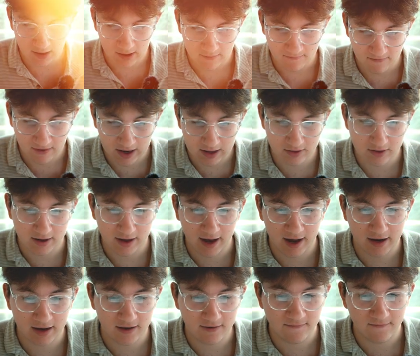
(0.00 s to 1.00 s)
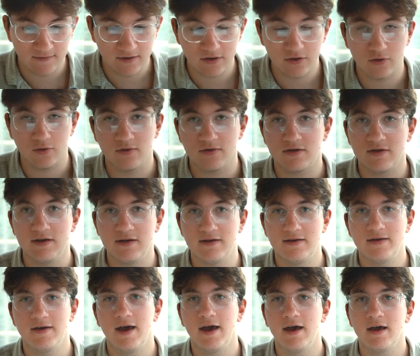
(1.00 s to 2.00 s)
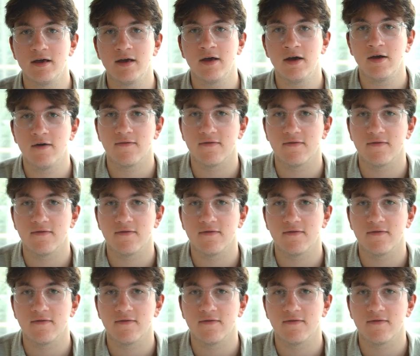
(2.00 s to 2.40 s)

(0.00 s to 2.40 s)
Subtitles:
And finally, adding a visual CTA,